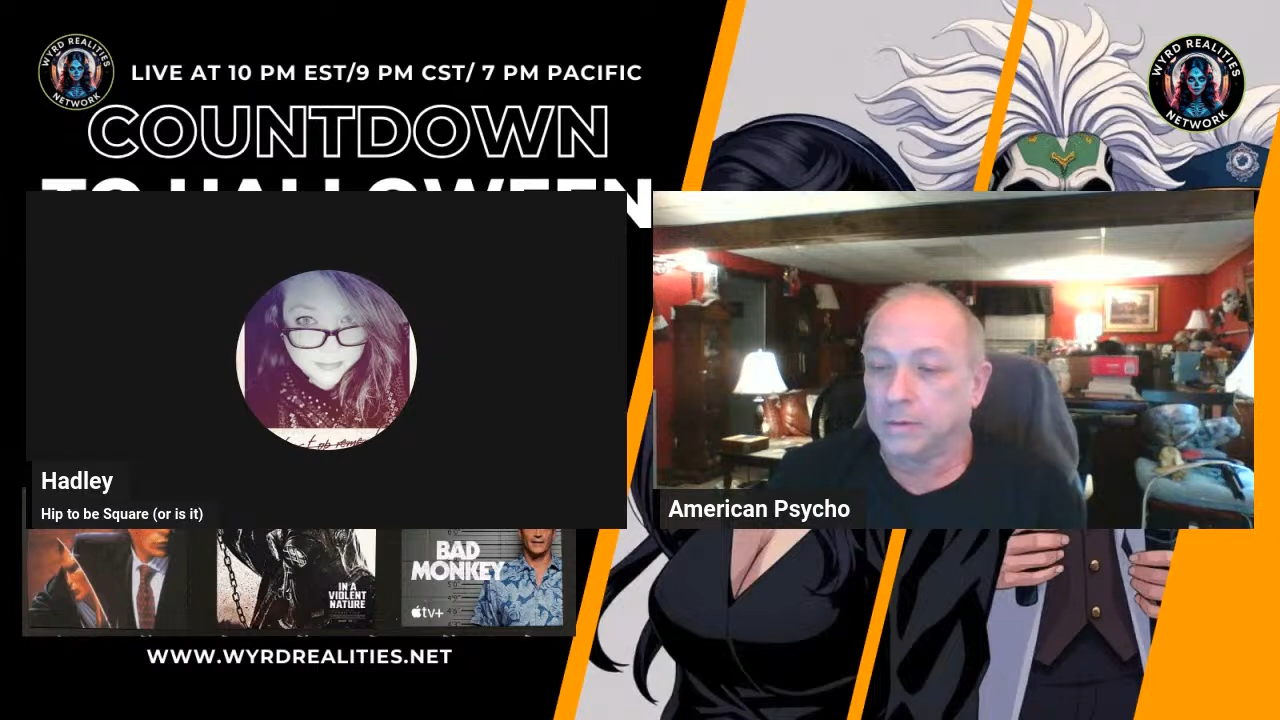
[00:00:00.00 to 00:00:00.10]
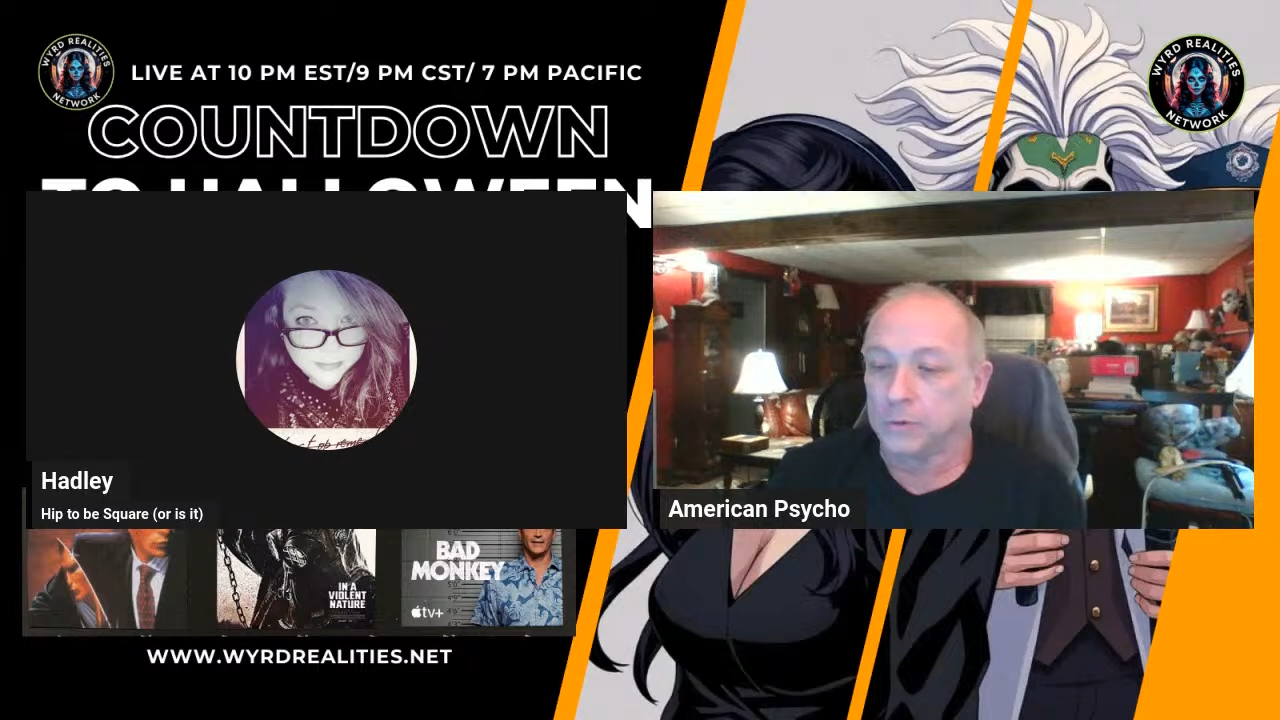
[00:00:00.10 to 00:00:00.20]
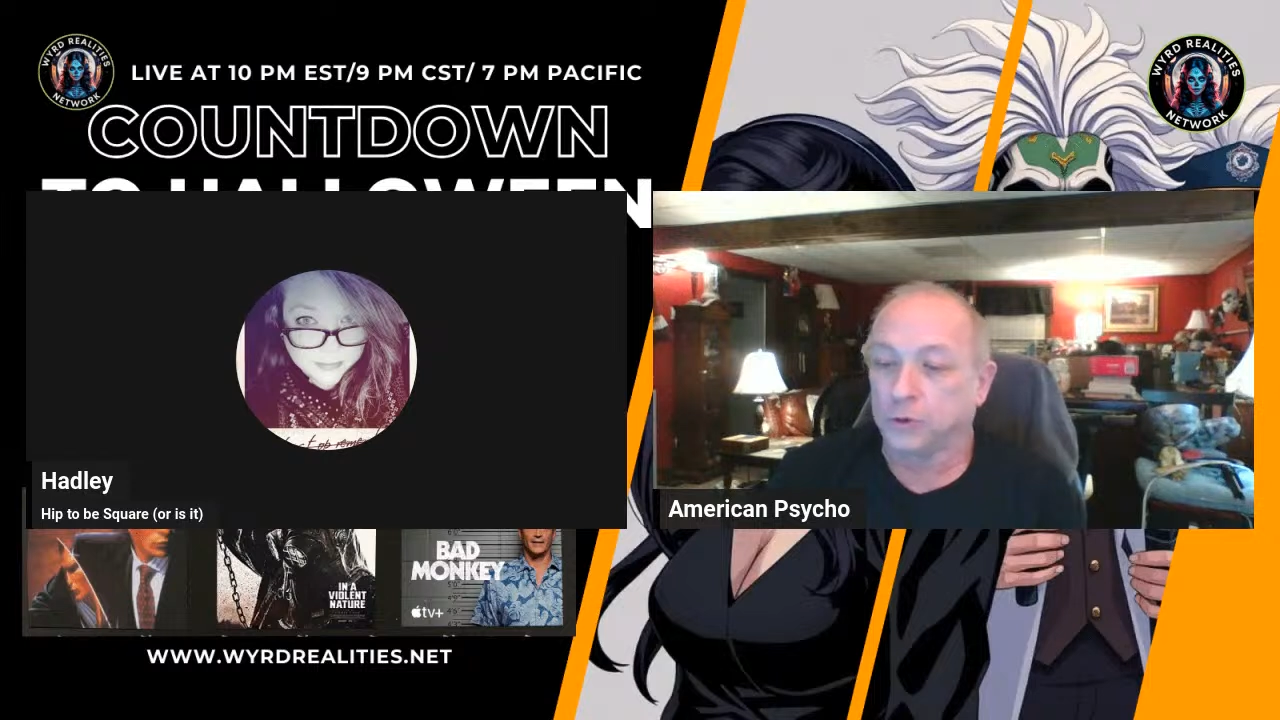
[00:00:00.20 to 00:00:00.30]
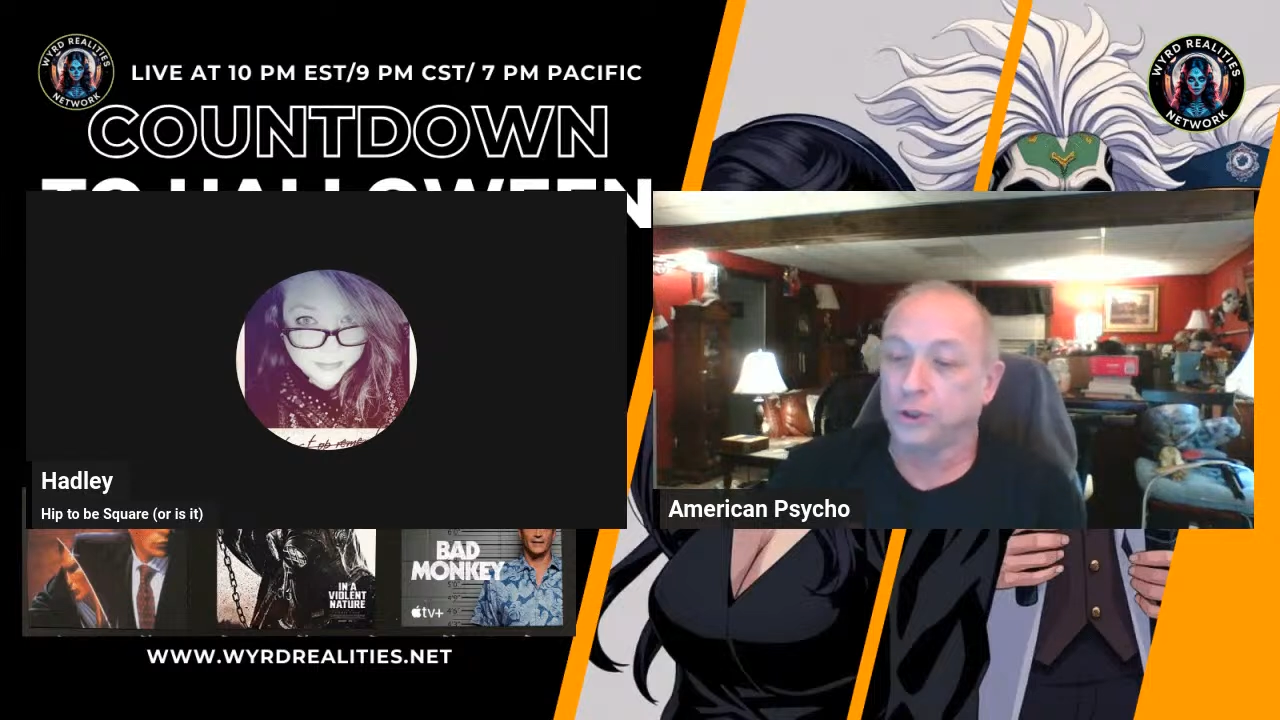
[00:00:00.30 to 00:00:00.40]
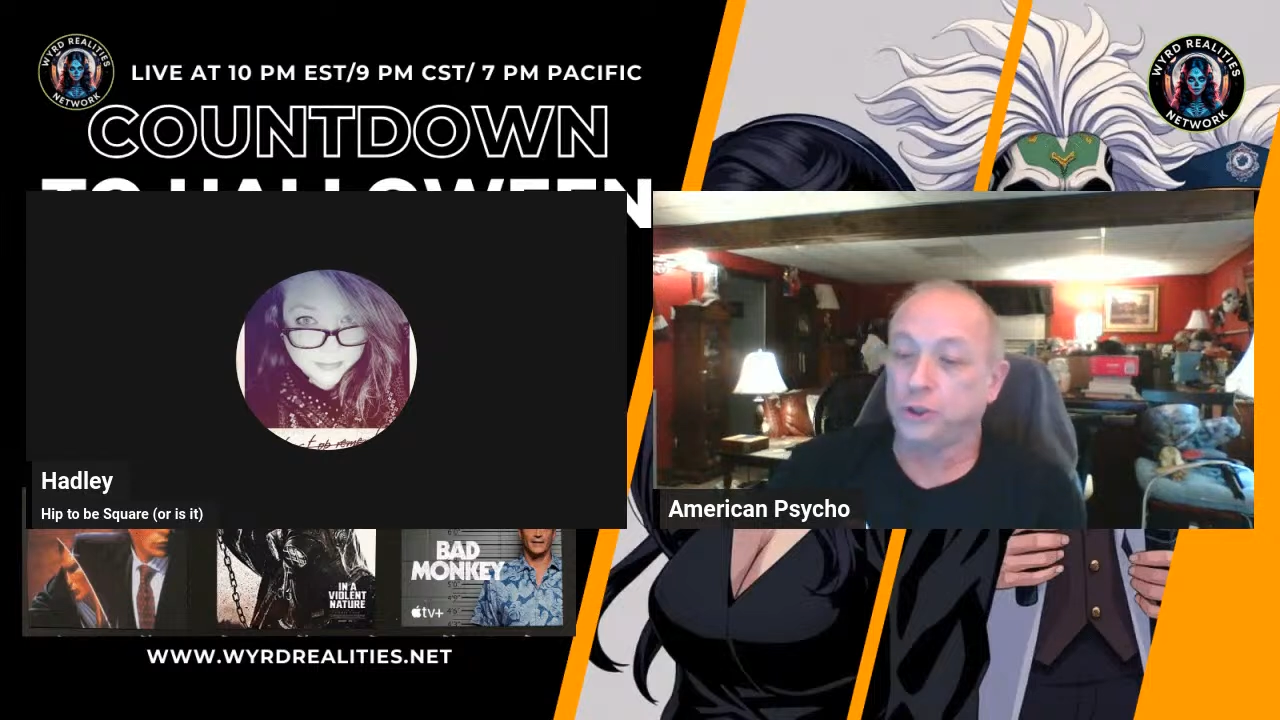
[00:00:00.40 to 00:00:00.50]

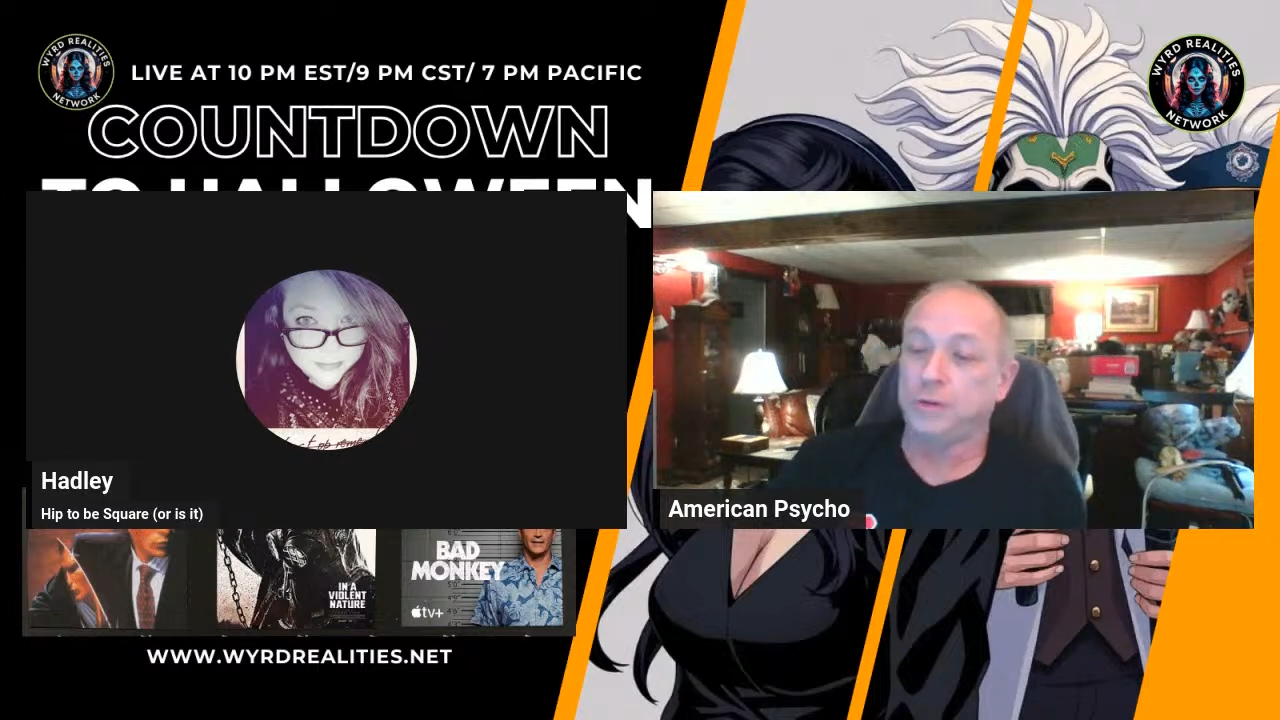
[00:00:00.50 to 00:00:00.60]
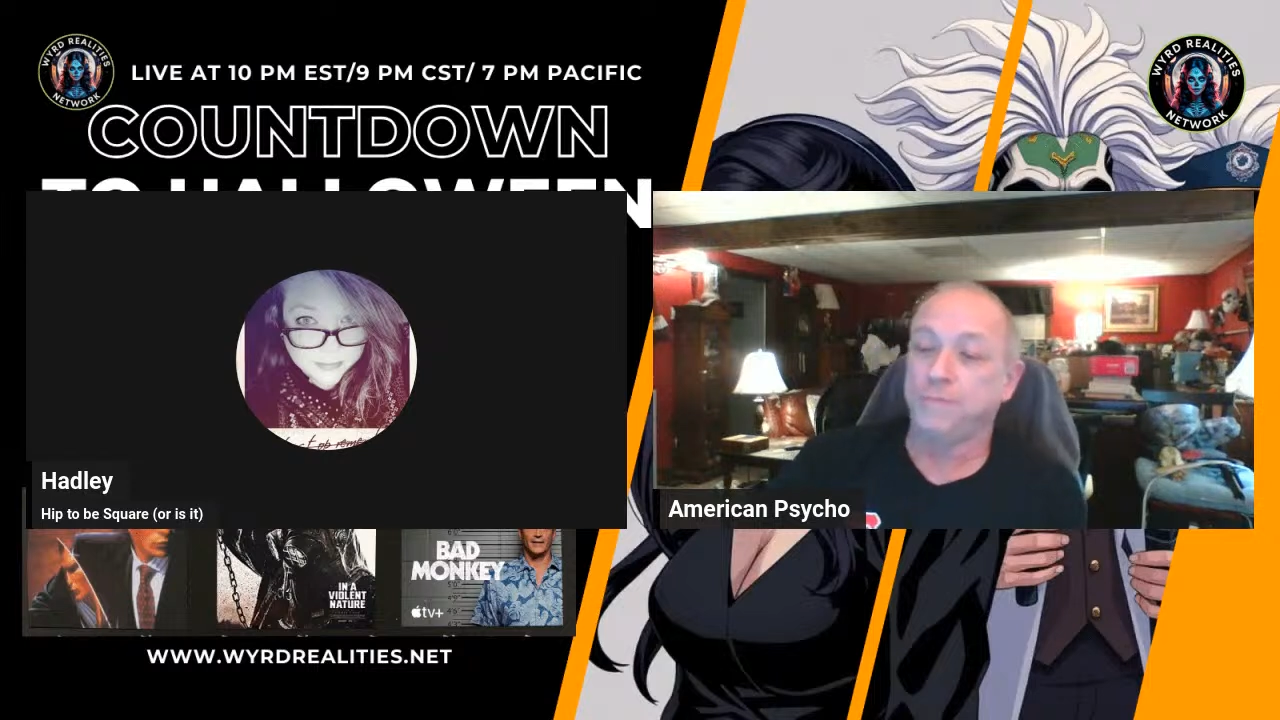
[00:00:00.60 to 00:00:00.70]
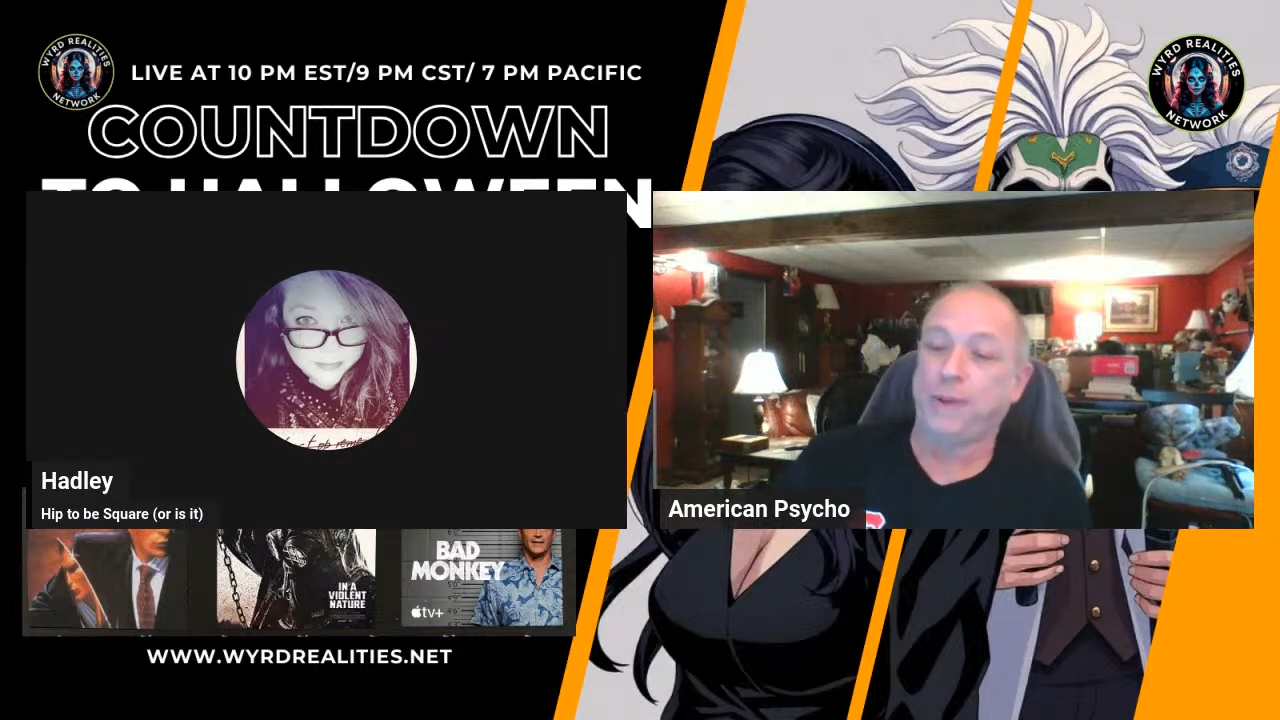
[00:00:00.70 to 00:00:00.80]
Christian